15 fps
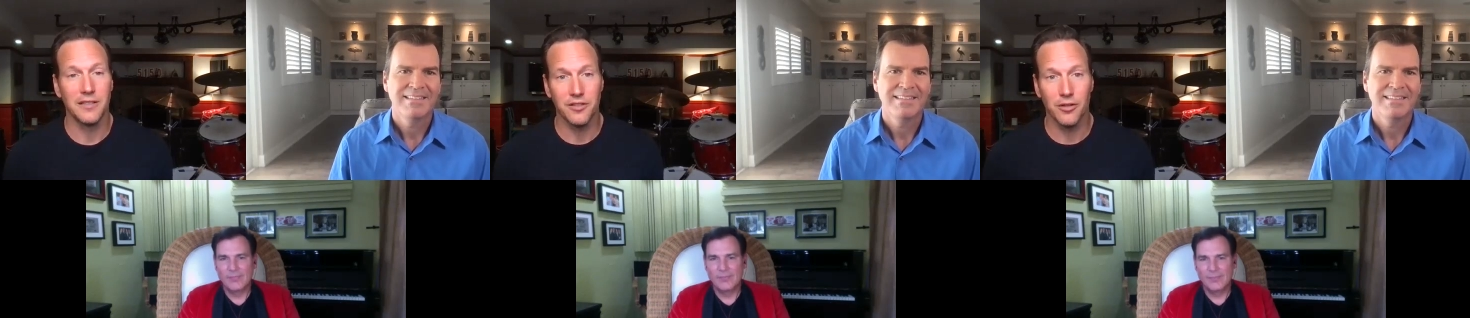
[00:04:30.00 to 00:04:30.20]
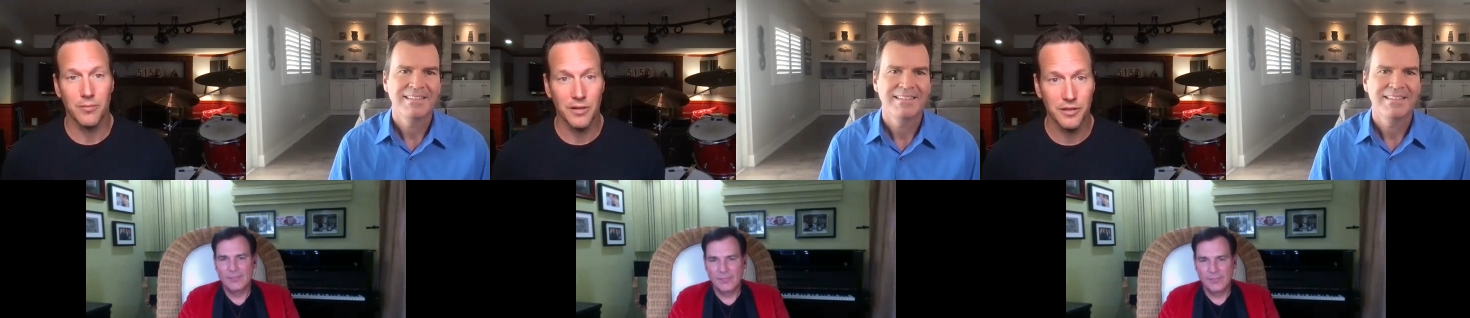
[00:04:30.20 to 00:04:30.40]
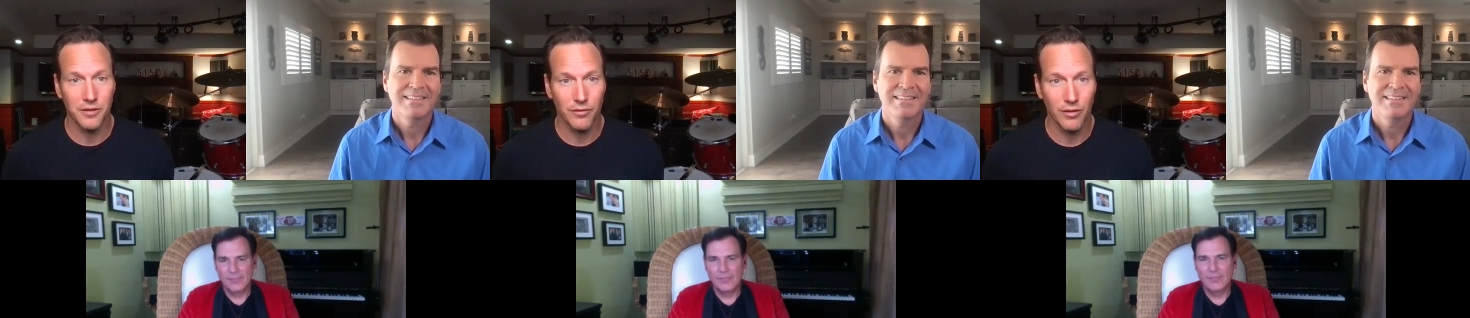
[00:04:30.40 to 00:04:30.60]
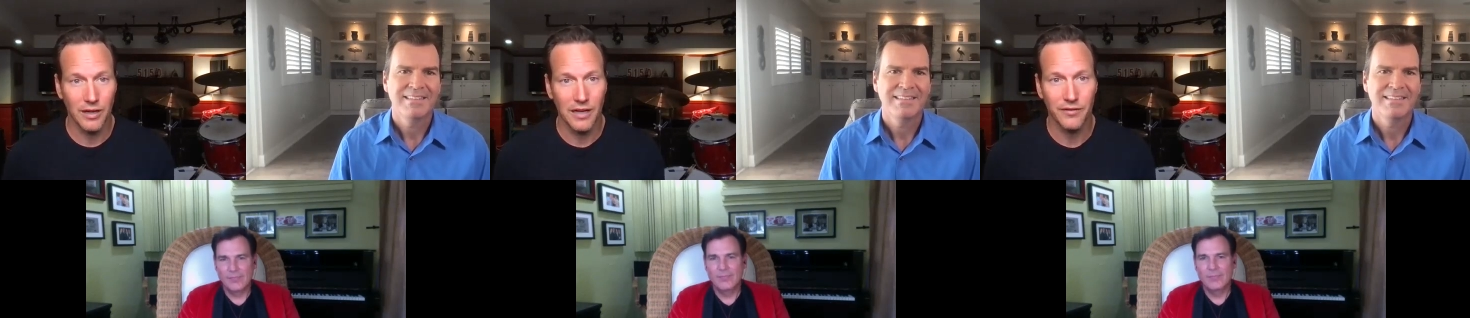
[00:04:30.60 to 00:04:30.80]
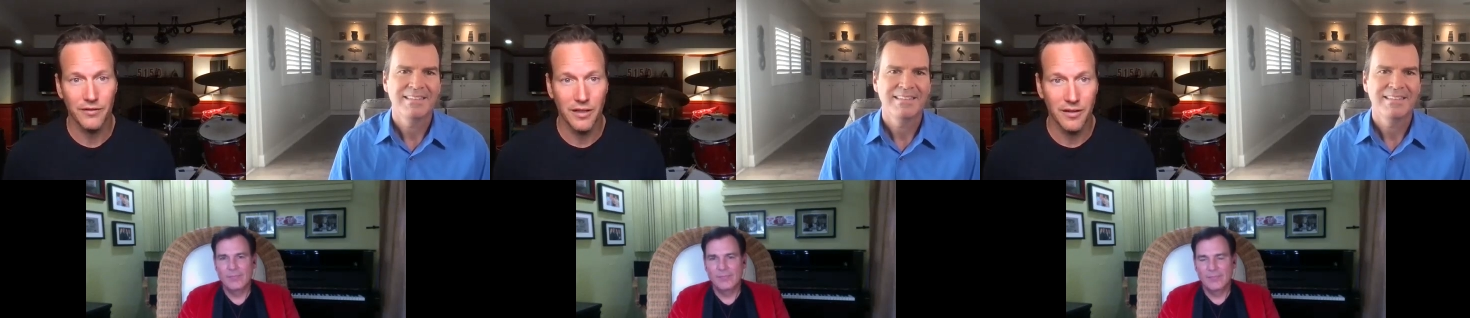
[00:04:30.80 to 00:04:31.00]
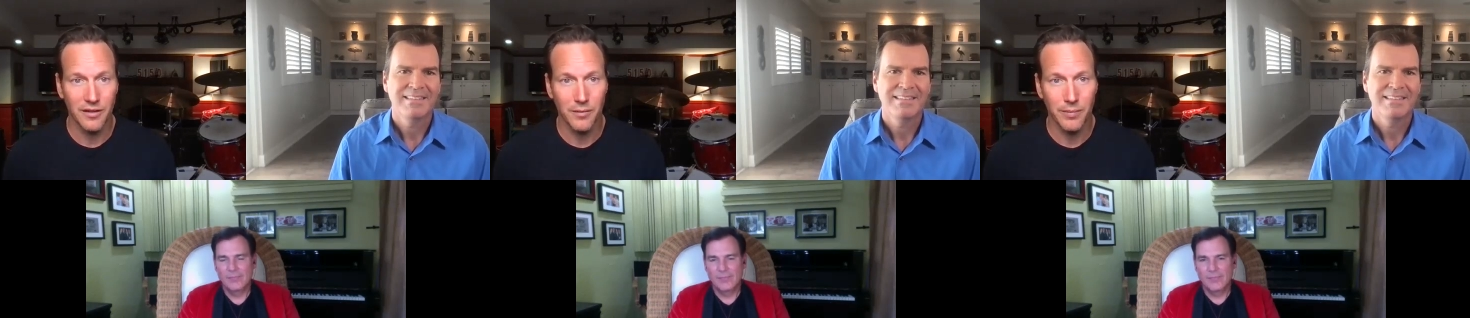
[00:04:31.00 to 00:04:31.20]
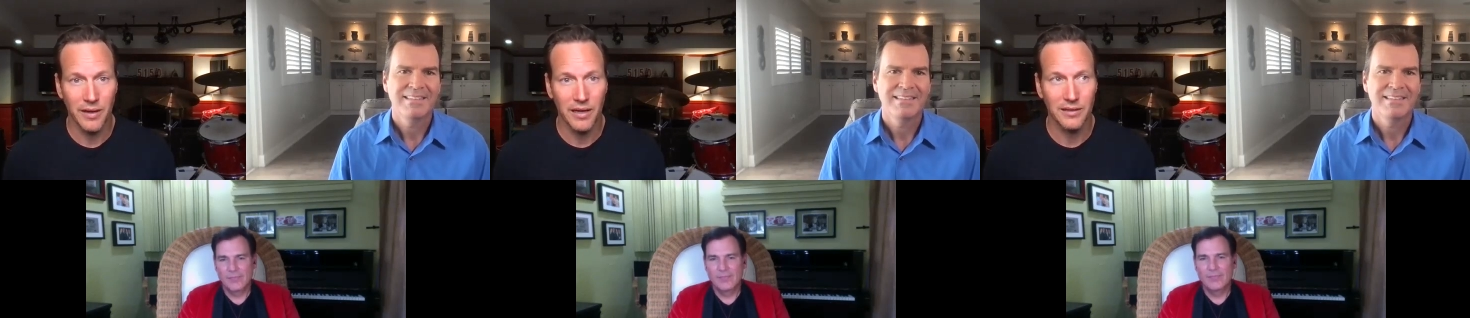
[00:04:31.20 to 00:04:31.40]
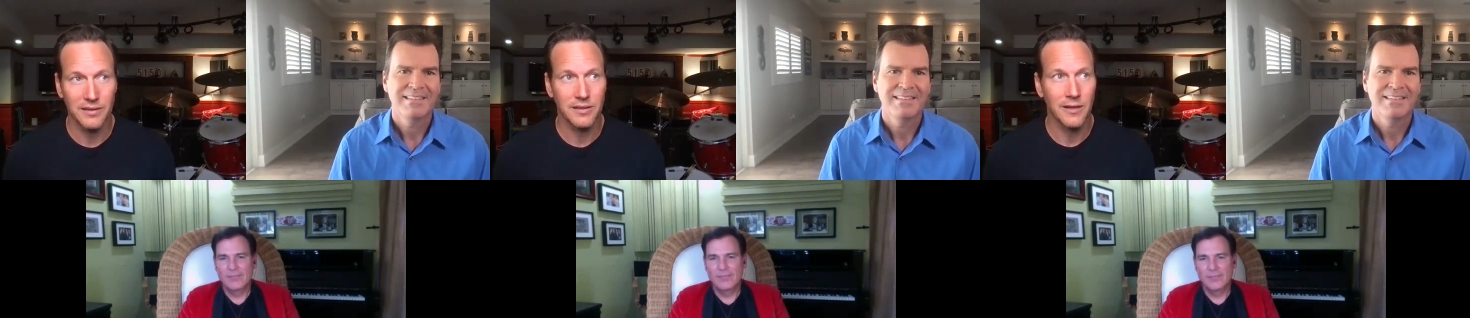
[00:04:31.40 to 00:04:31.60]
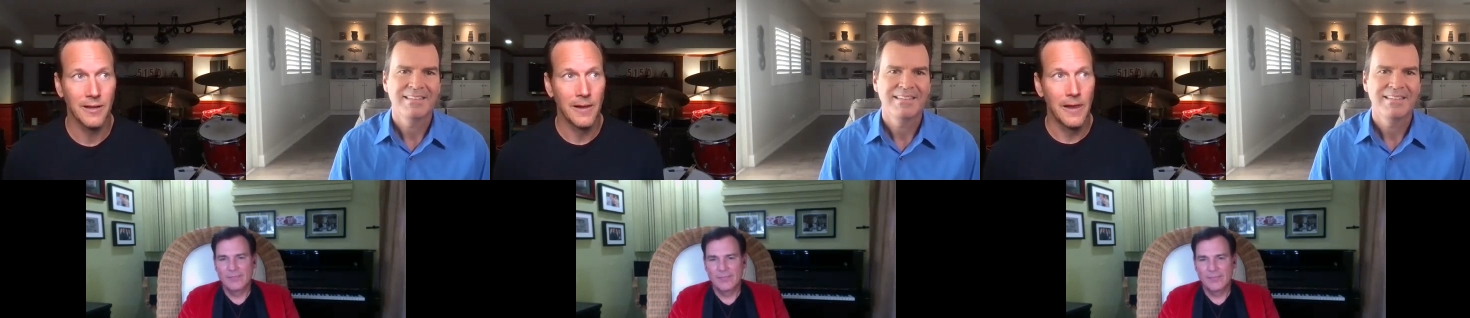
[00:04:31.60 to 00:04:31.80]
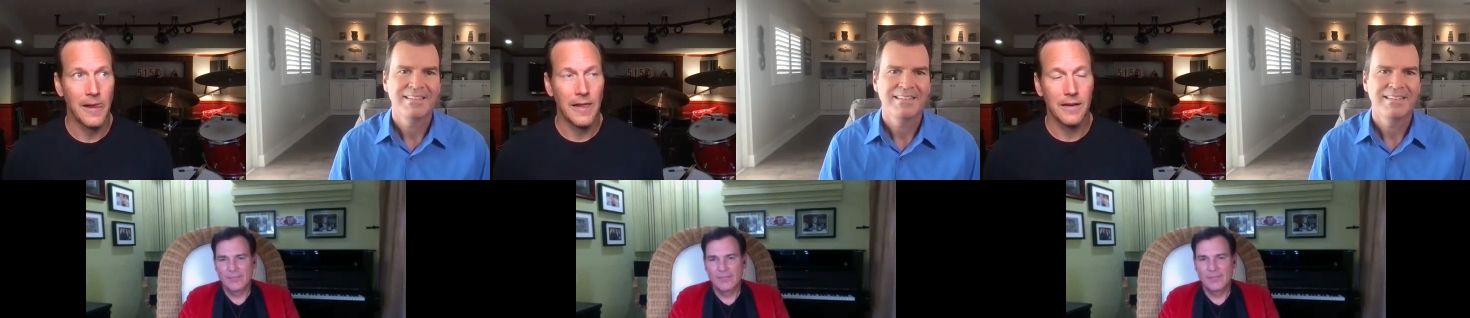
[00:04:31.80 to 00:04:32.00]
Speaker 1: so much of what I've done in the past
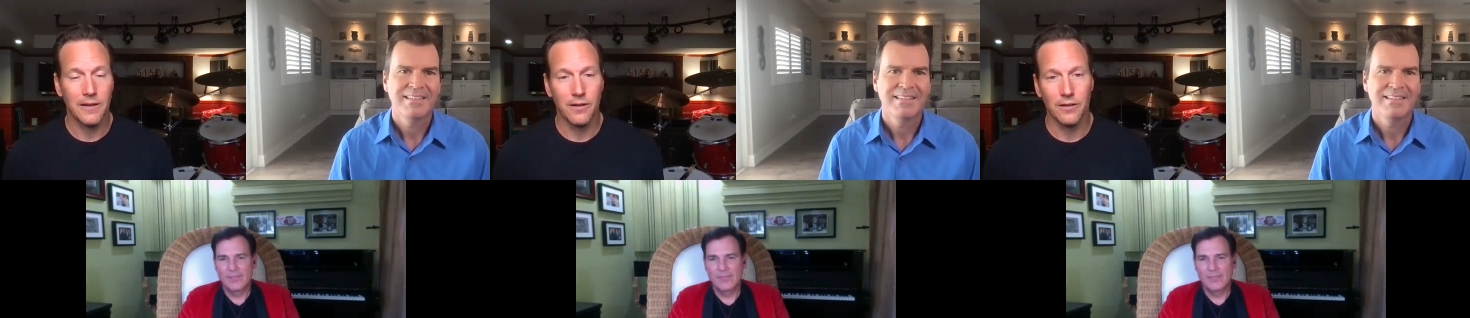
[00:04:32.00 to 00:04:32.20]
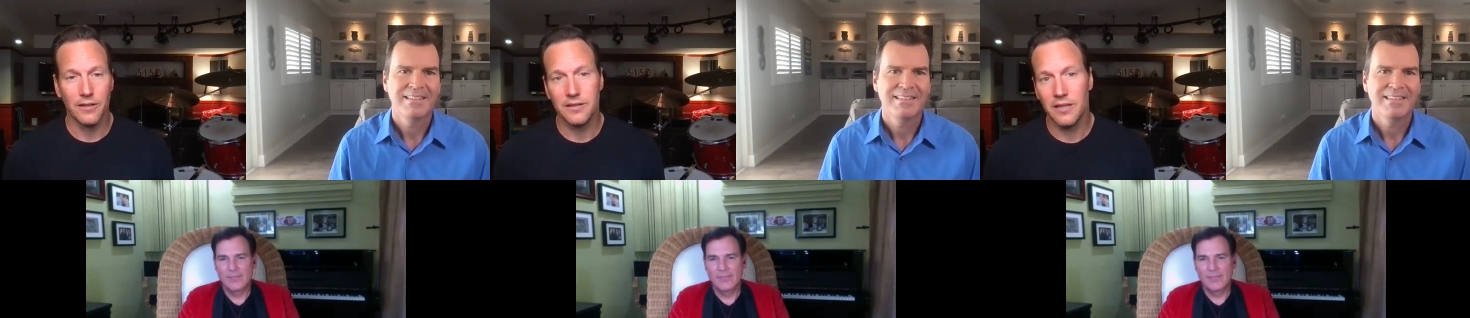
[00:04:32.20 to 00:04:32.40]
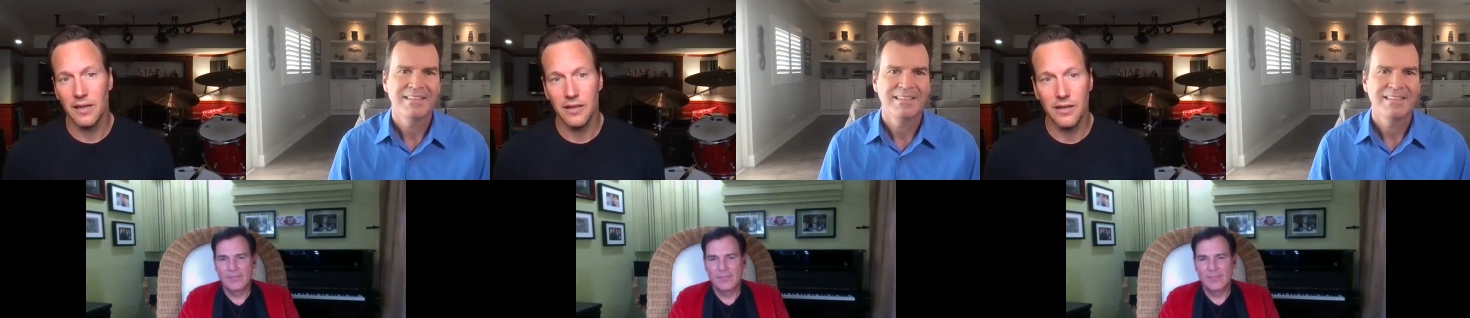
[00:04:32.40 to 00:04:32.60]
nearly ten